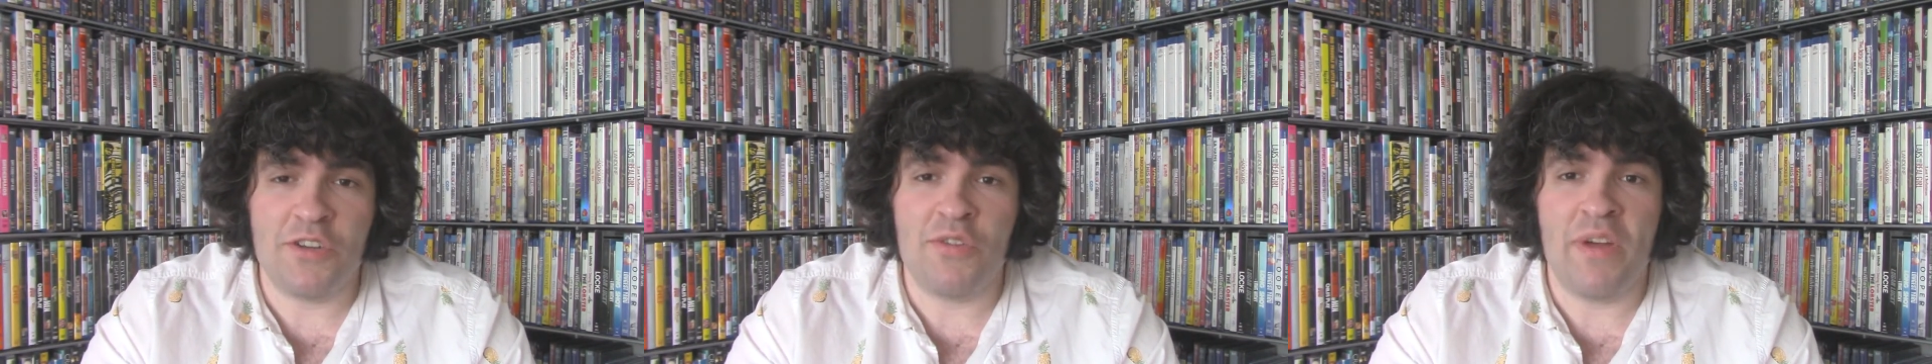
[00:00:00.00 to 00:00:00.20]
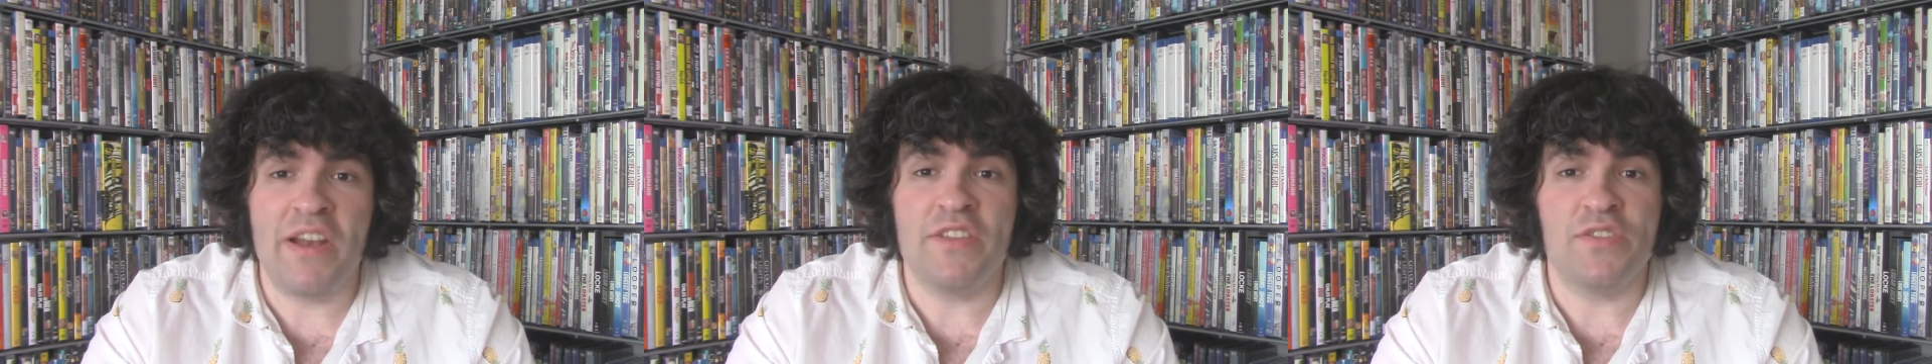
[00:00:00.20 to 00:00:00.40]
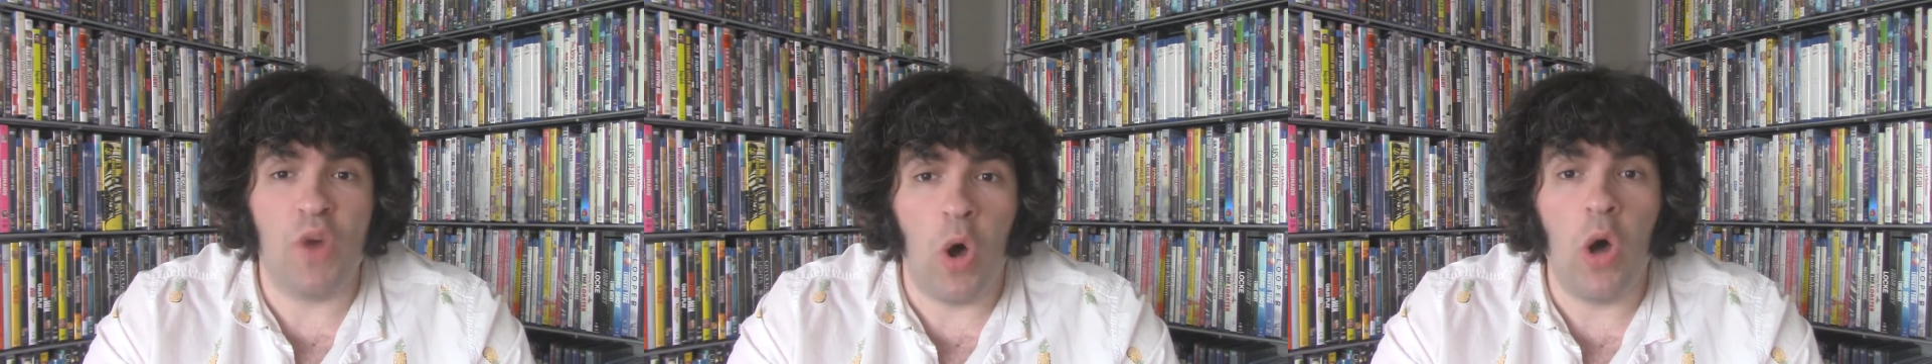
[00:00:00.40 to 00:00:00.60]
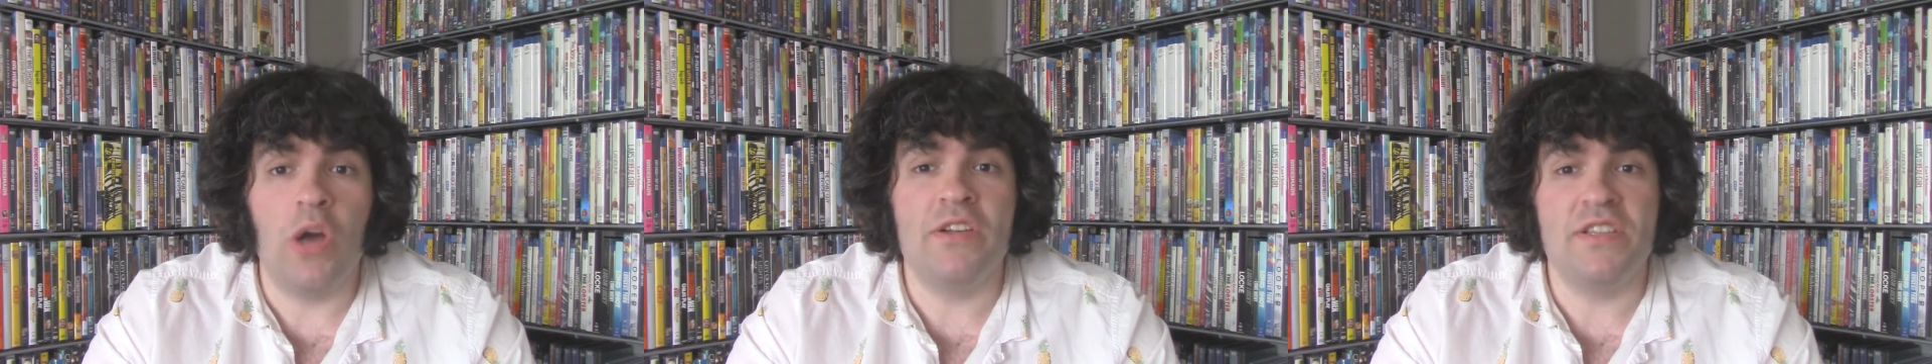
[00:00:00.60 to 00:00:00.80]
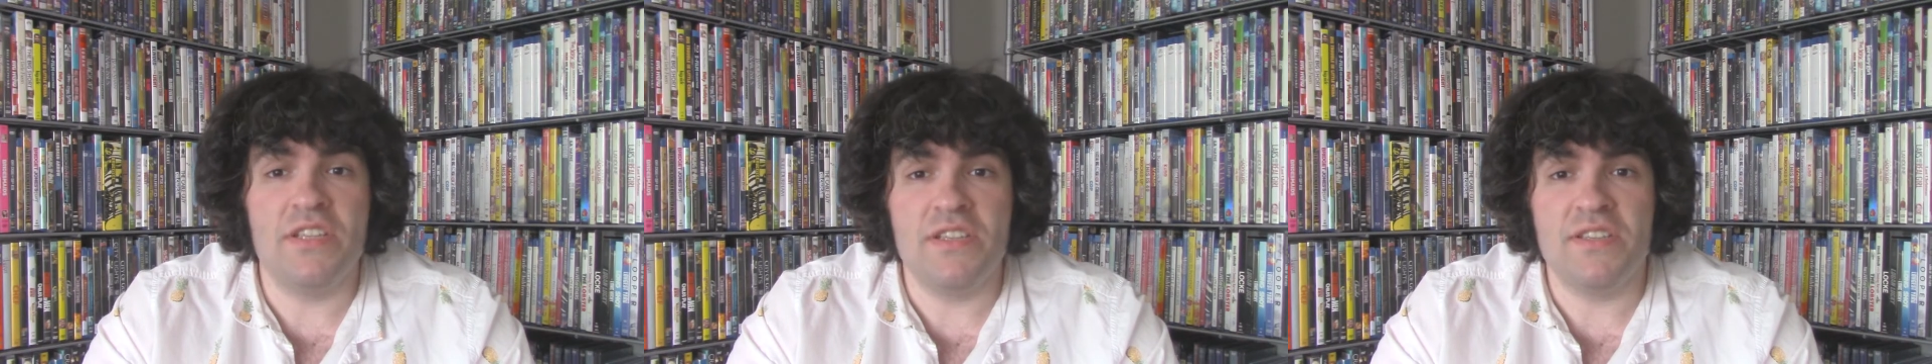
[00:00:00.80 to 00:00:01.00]
credits
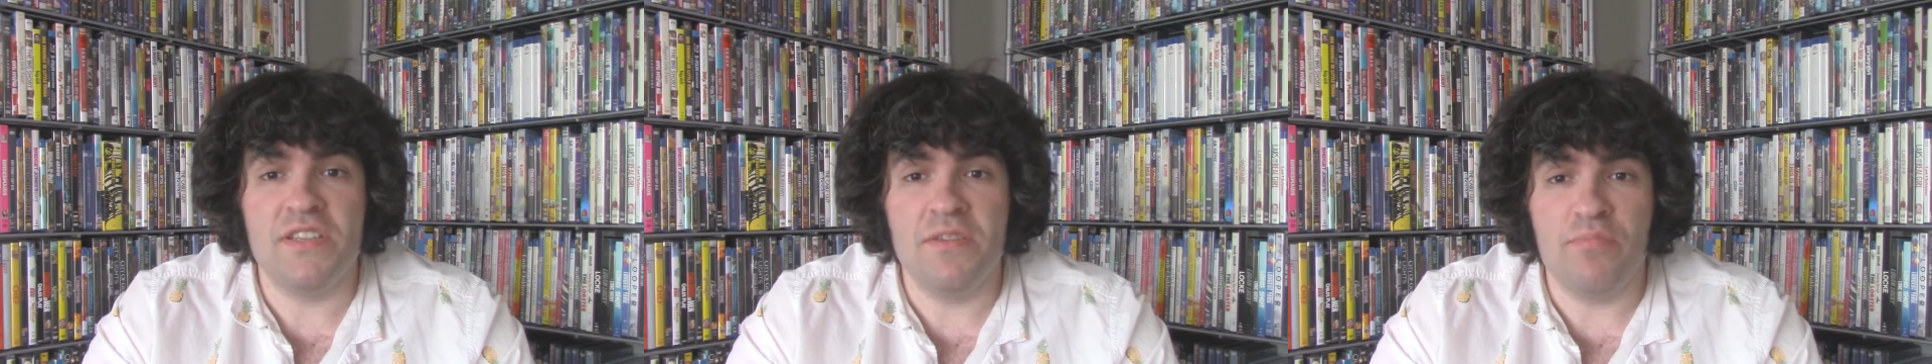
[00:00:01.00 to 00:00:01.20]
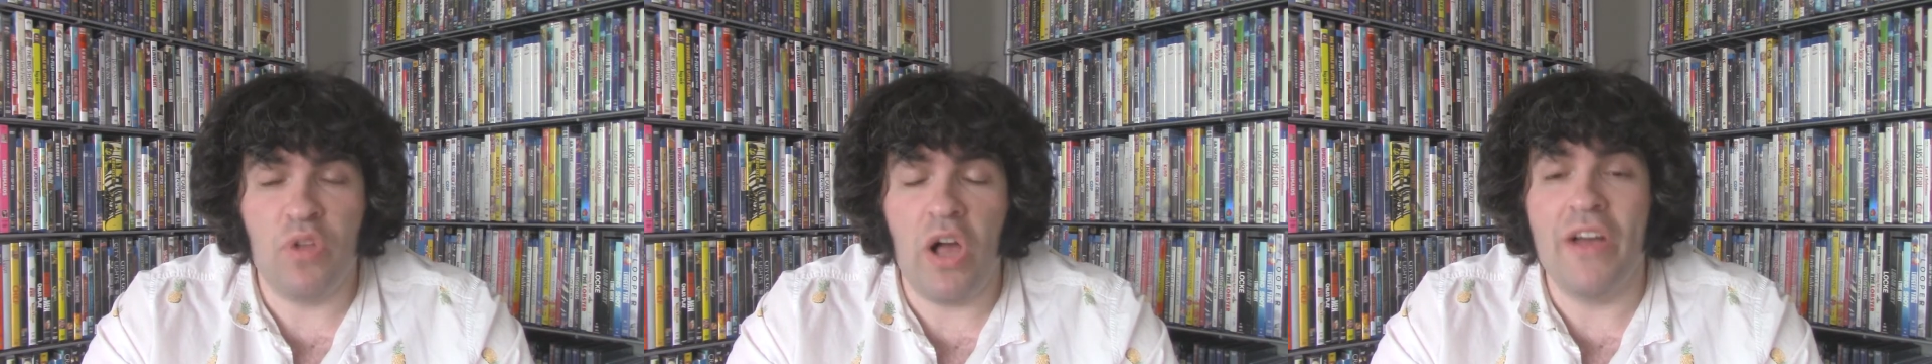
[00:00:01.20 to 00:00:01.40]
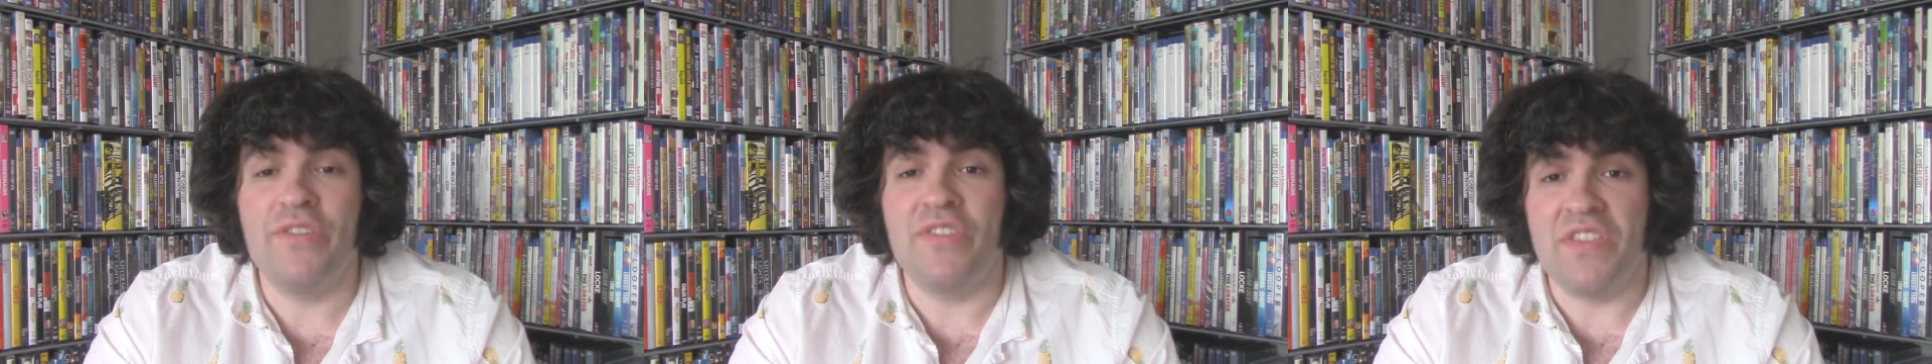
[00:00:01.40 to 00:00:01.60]
on Disney Plus,